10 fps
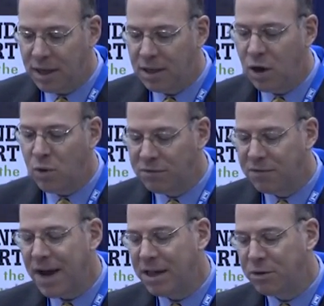know and
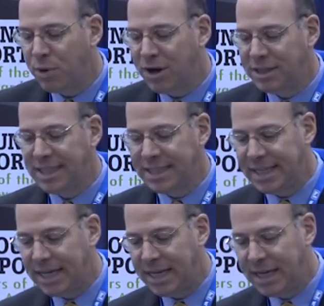follow Part
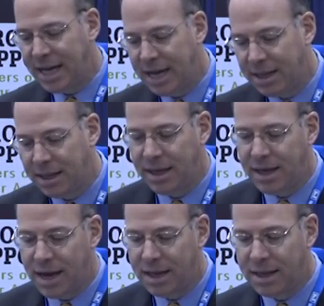16 and
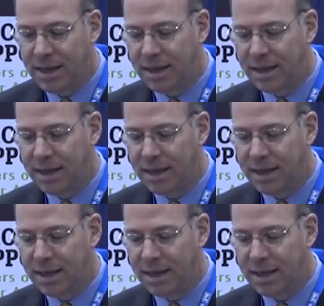the